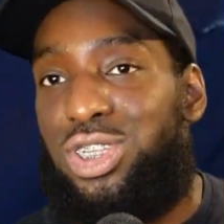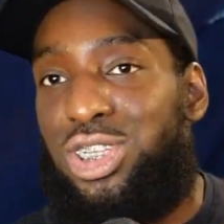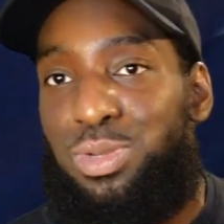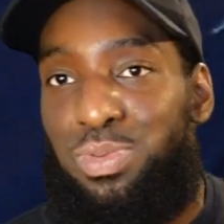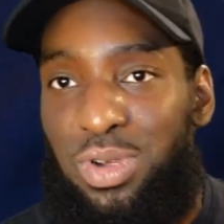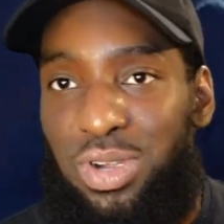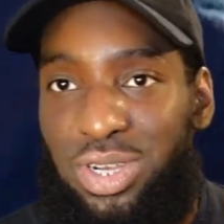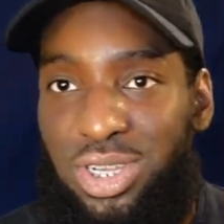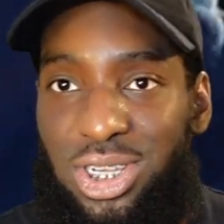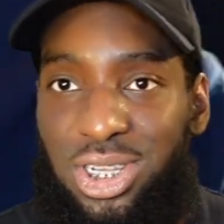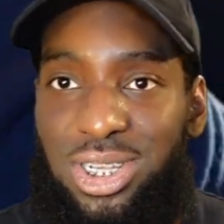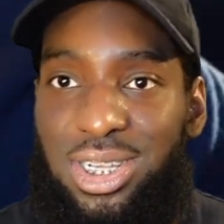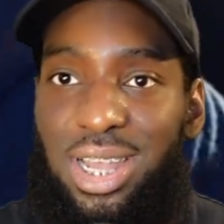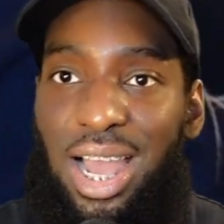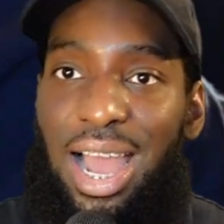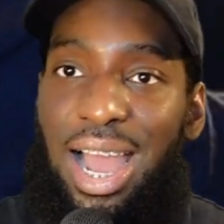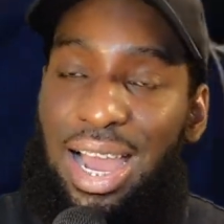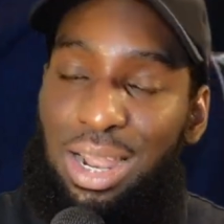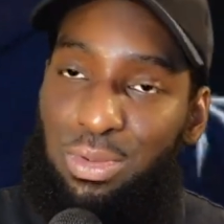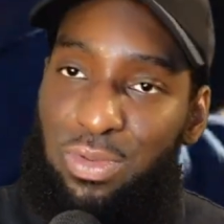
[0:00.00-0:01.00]
experiences
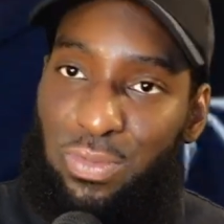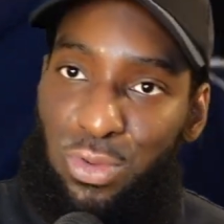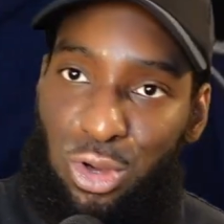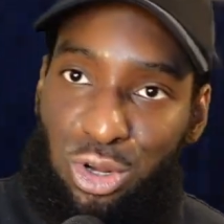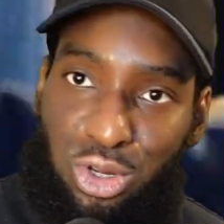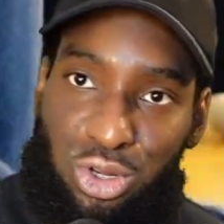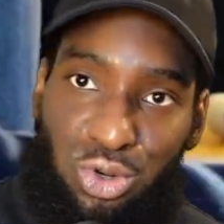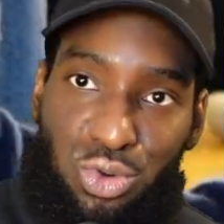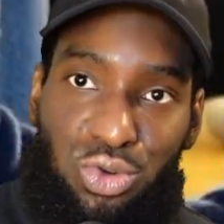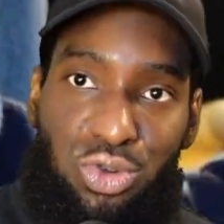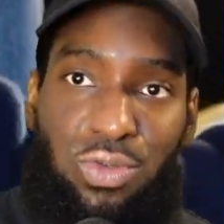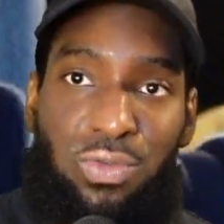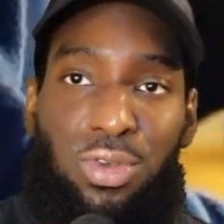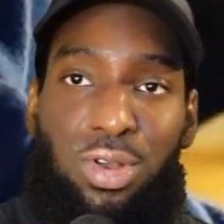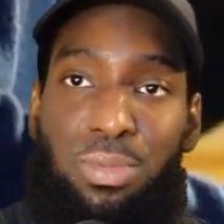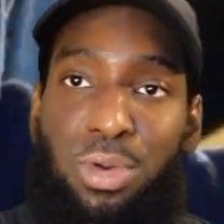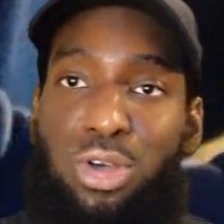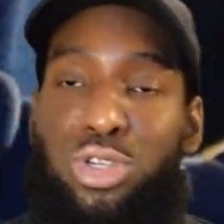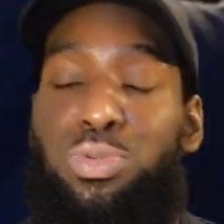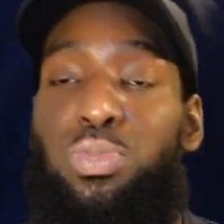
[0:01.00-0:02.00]
I had with consoles, for
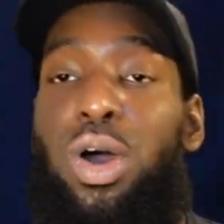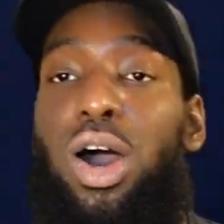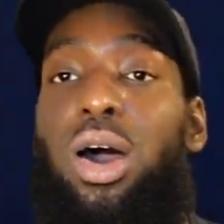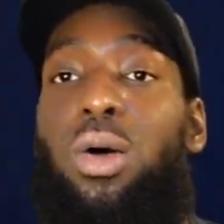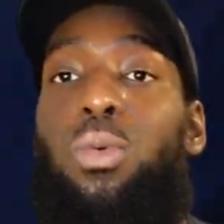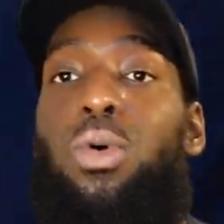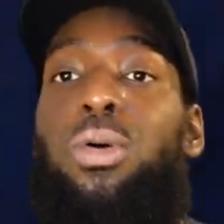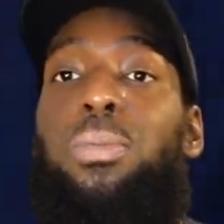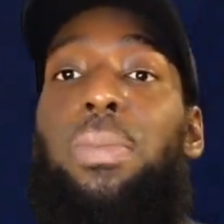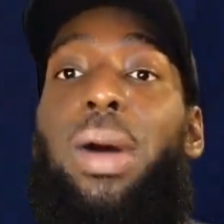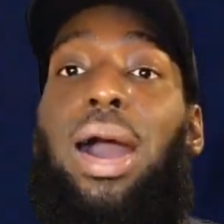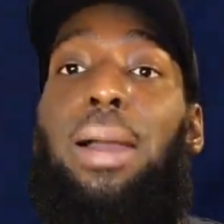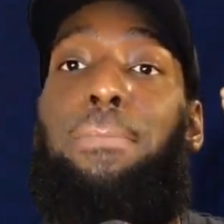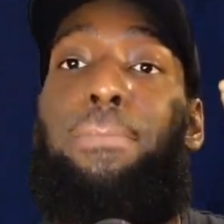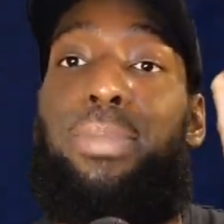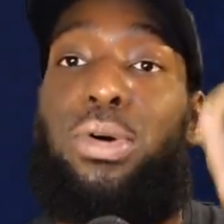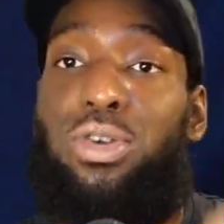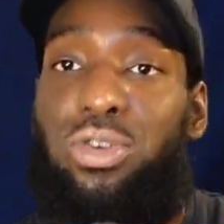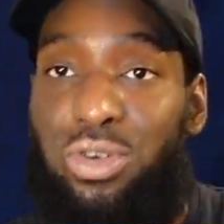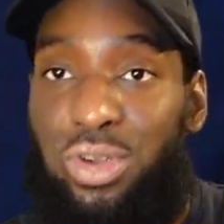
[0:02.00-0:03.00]
the most part, were by
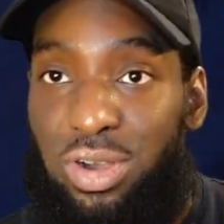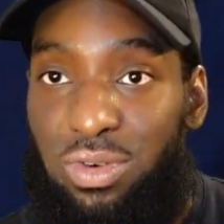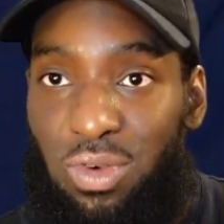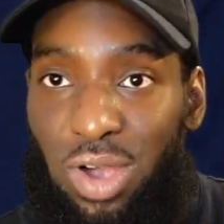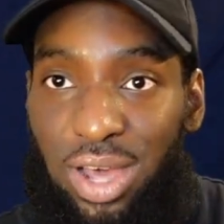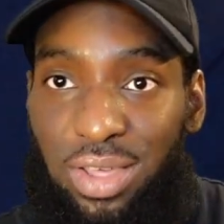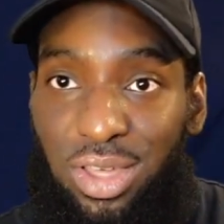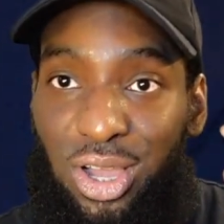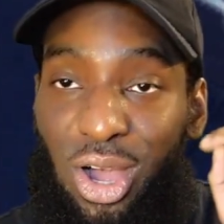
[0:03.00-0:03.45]
borrowing, right?